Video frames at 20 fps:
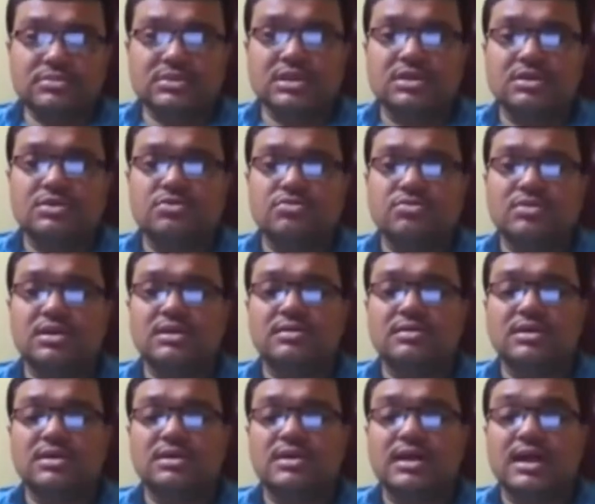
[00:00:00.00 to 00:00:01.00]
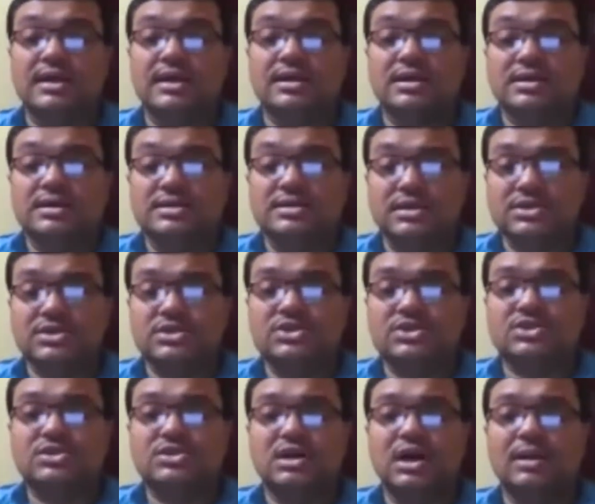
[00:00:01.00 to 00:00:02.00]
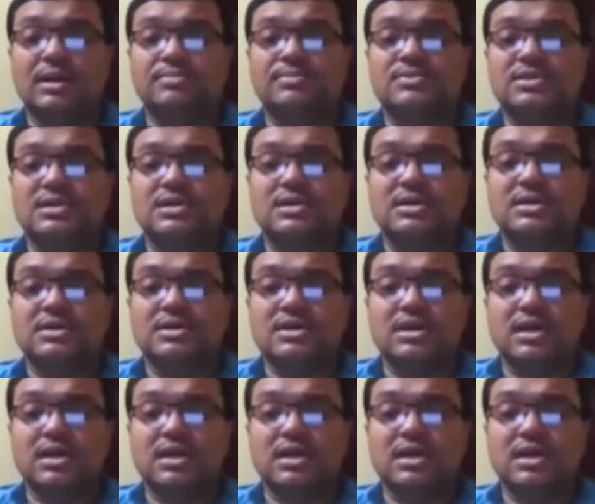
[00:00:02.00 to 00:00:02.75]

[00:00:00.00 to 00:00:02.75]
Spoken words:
took it and just gulped a